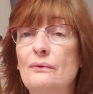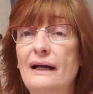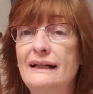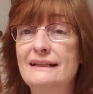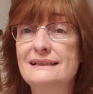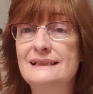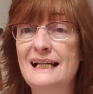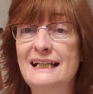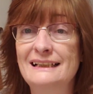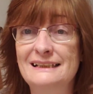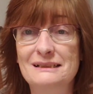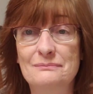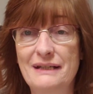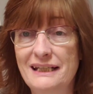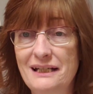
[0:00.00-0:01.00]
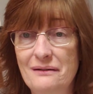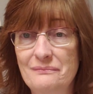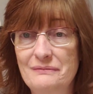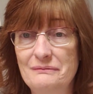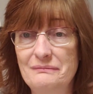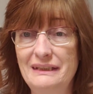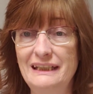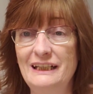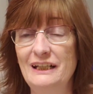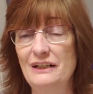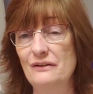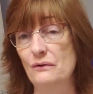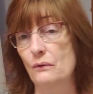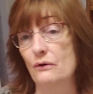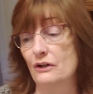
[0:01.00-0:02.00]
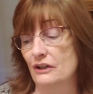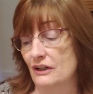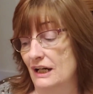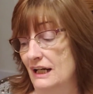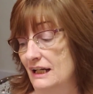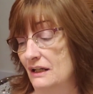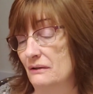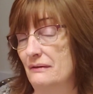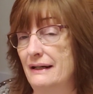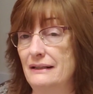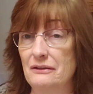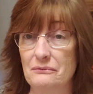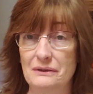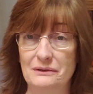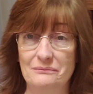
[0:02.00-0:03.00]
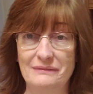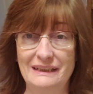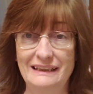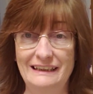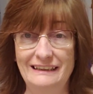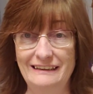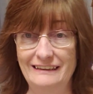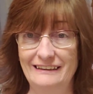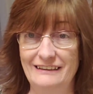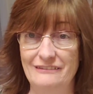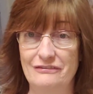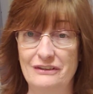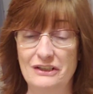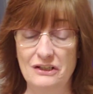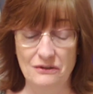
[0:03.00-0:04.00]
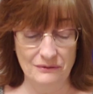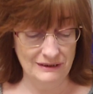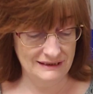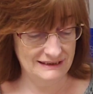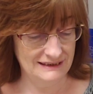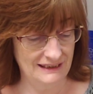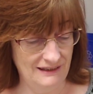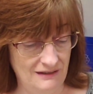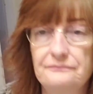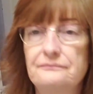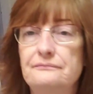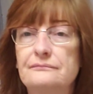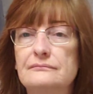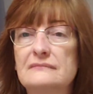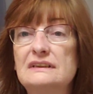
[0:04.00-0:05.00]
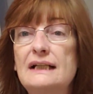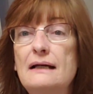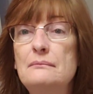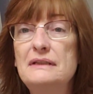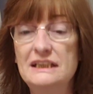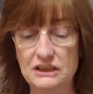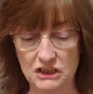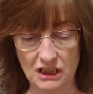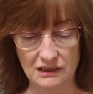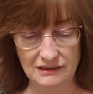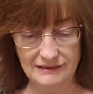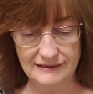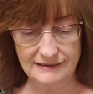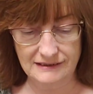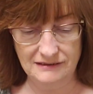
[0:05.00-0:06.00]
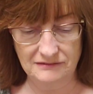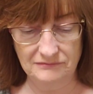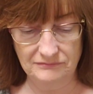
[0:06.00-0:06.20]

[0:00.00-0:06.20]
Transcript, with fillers: write a sentence, make up a meaning, or write the real meaning if you know it. Uh, let me just